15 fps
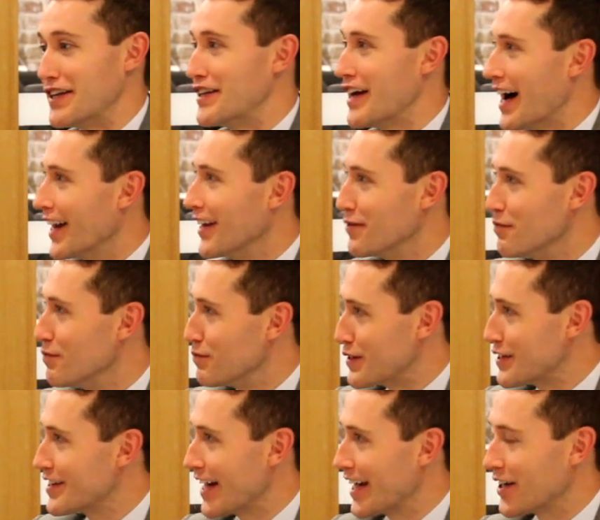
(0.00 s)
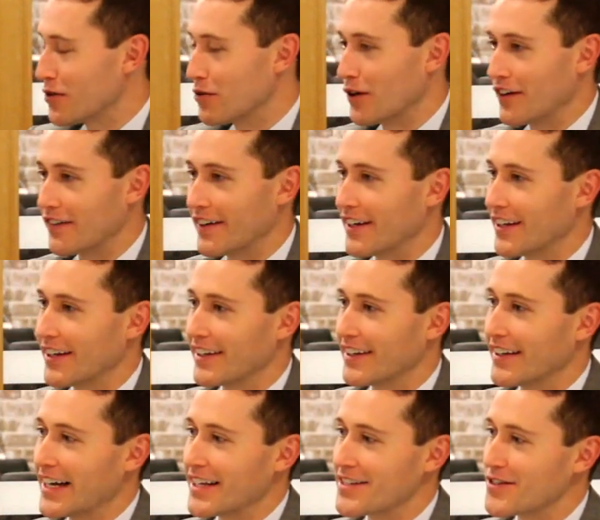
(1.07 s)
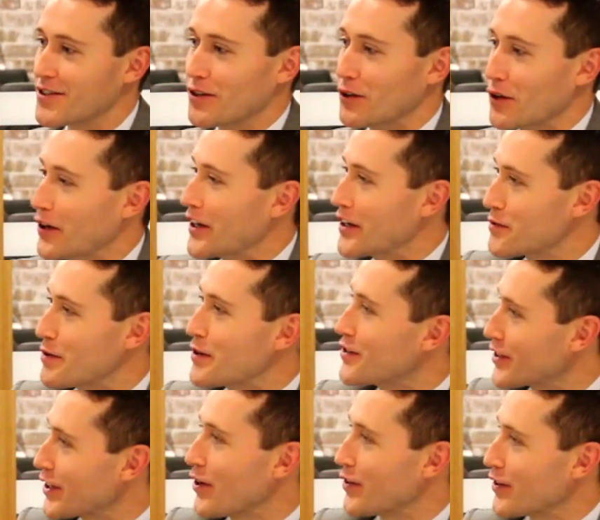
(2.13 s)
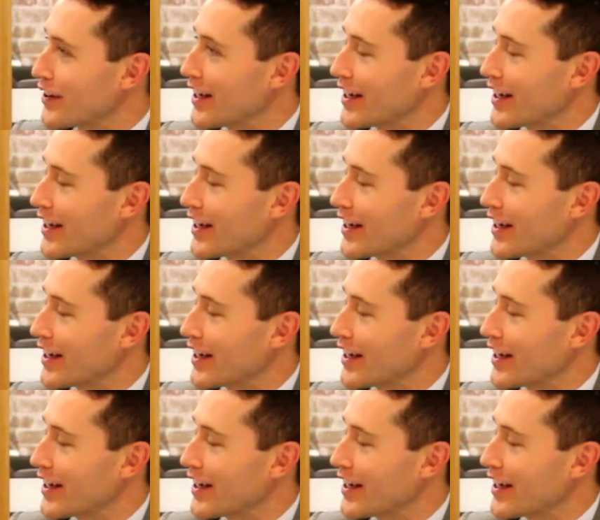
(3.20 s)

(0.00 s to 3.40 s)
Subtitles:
dud mistake or whatever, that's your learning experience to go on to the